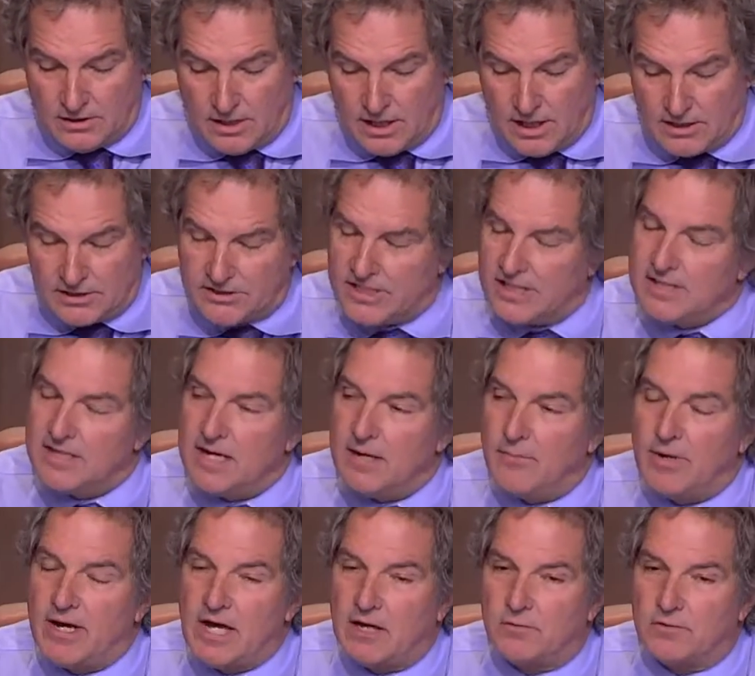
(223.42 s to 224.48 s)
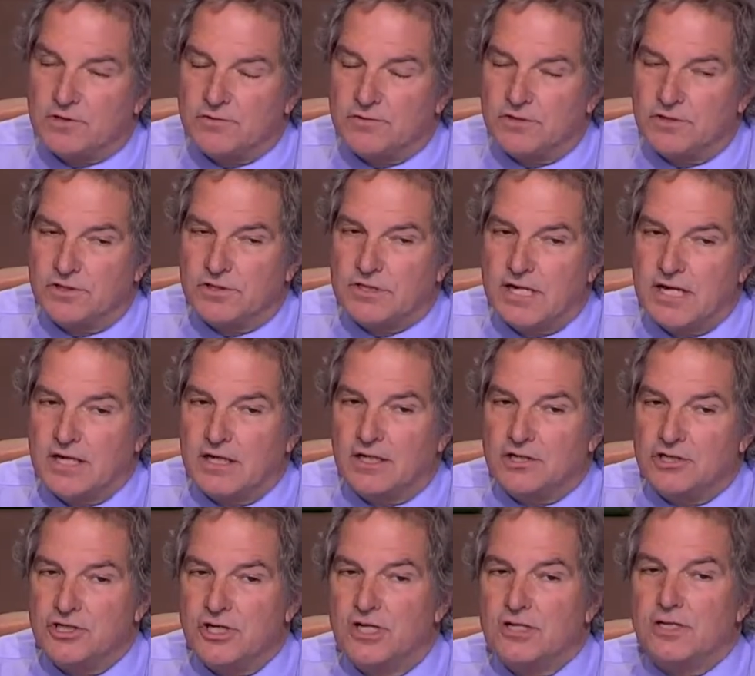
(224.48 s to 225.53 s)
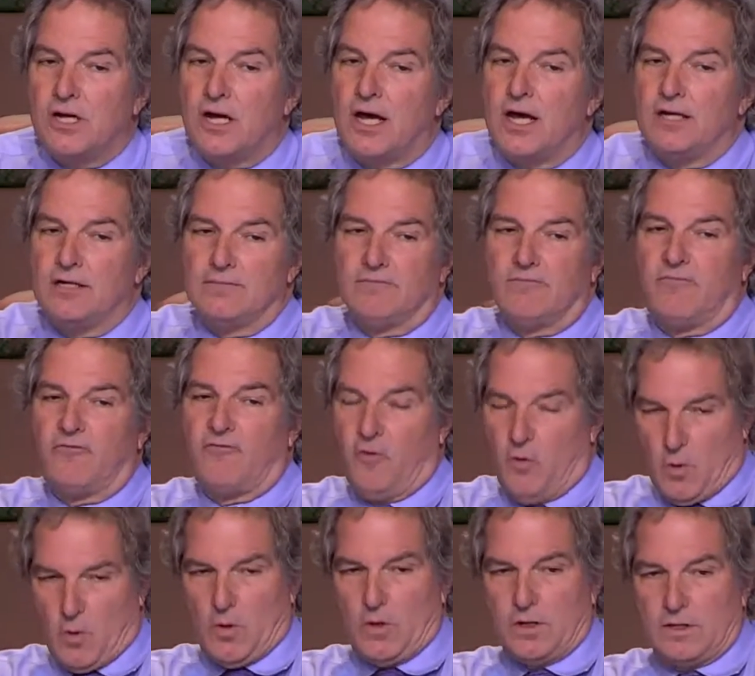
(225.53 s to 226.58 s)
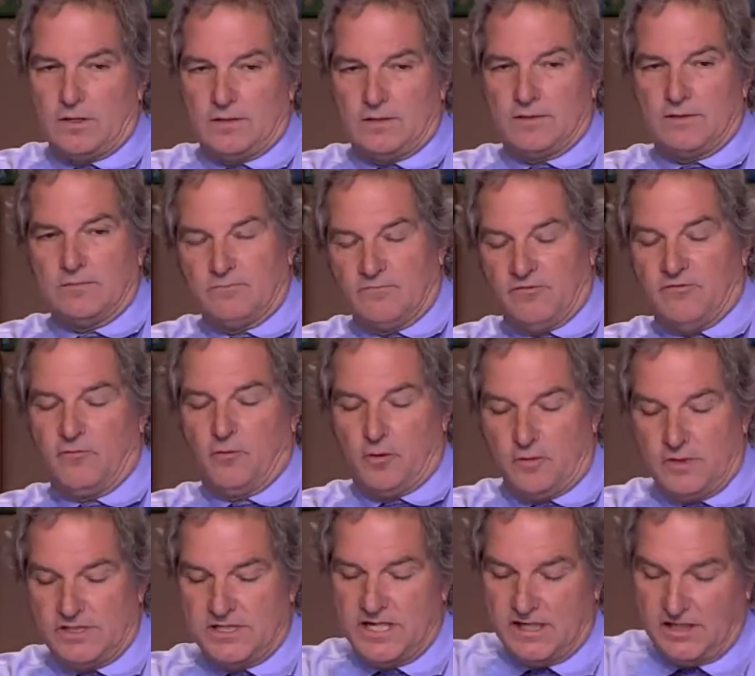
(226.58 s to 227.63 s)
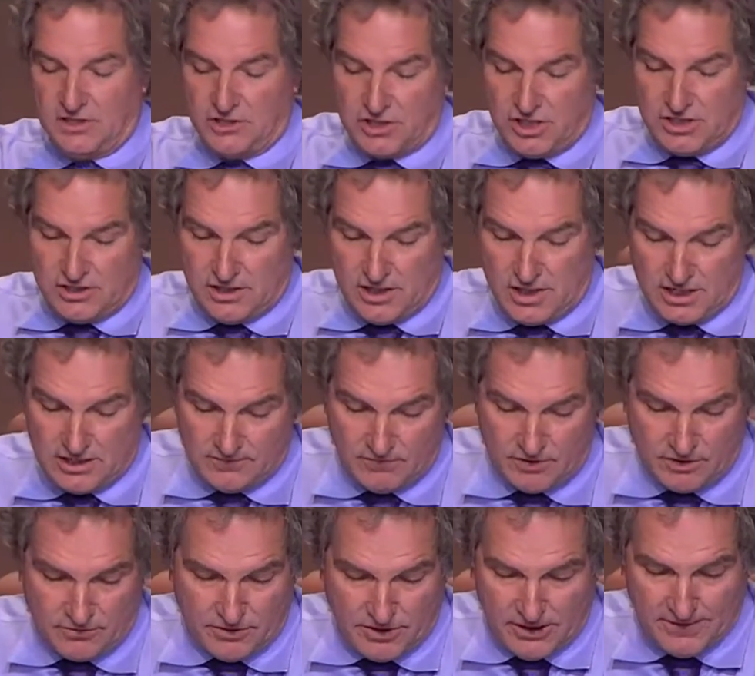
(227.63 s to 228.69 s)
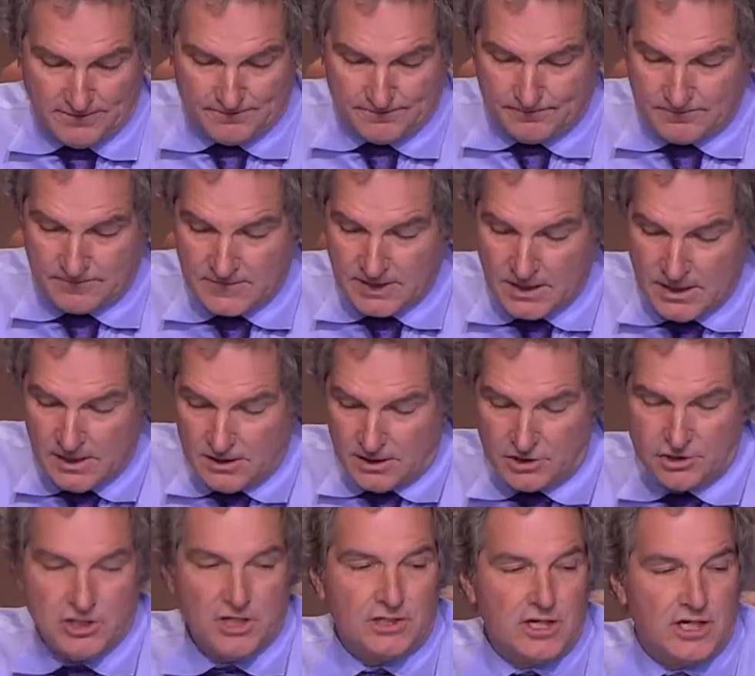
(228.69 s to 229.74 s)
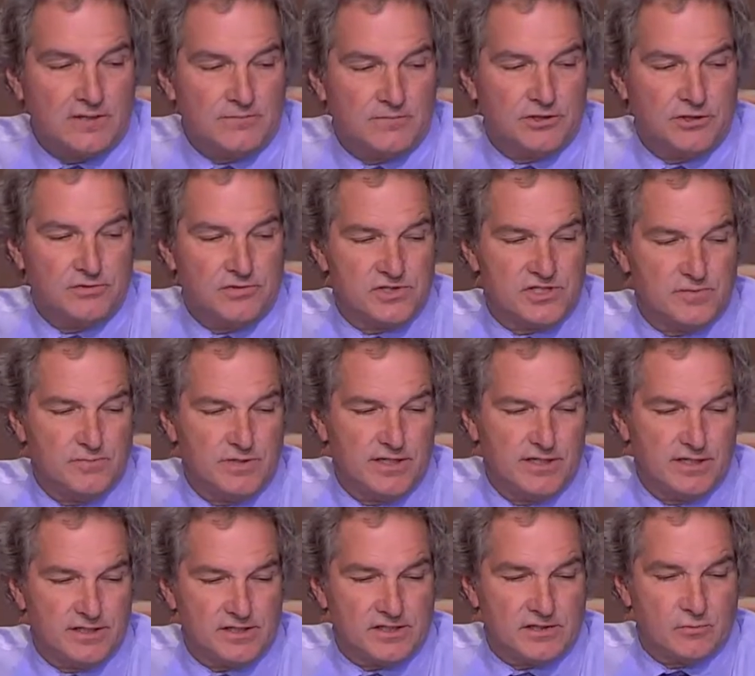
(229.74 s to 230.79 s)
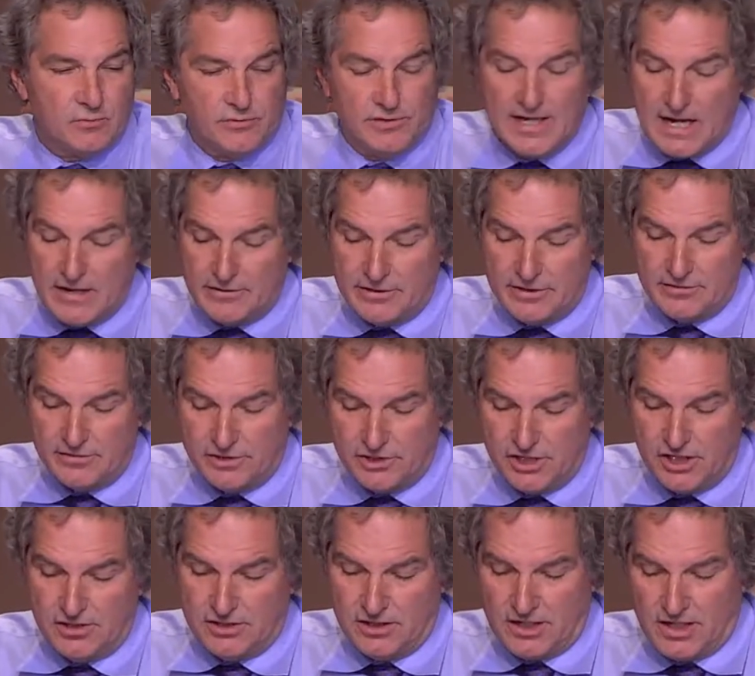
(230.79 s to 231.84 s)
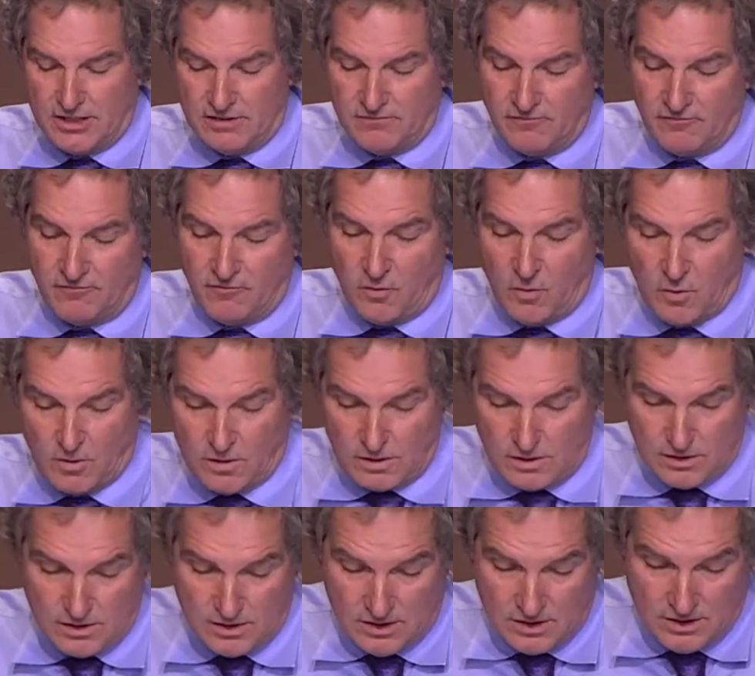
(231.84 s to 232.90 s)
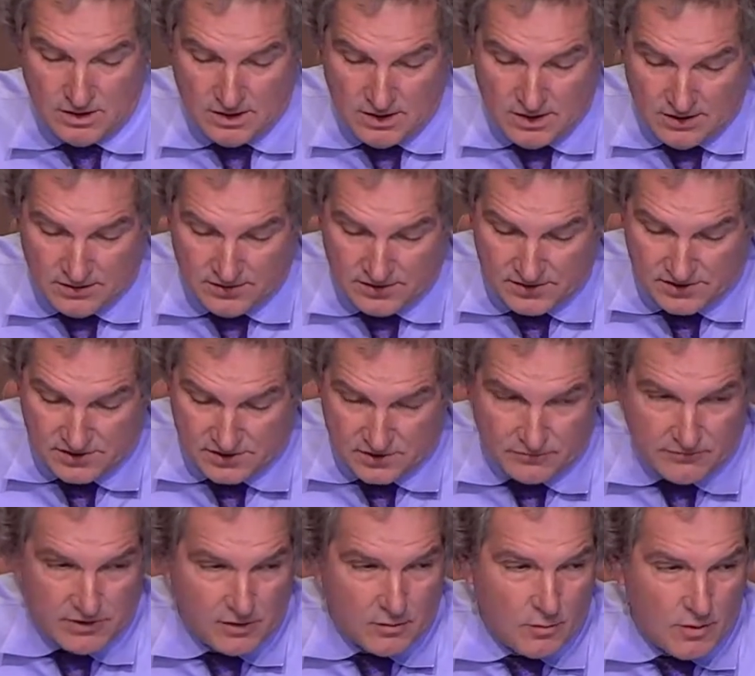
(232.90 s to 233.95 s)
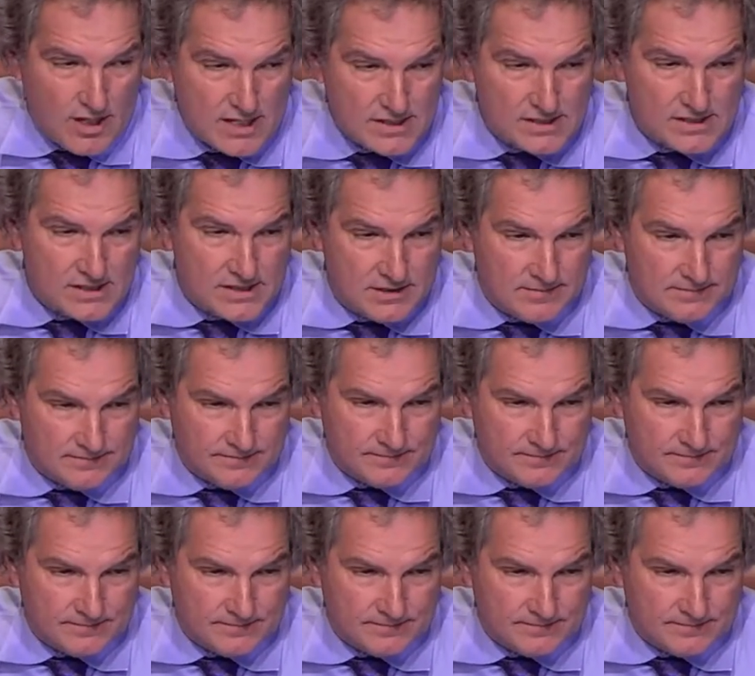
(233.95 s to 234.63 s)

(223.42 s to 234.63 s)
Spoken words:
I said that backwards. We're going to take agenda item 4 before we take agenda item 3. Agenda item 2 is the minutes. We'll now hear agenda item 4. This is a request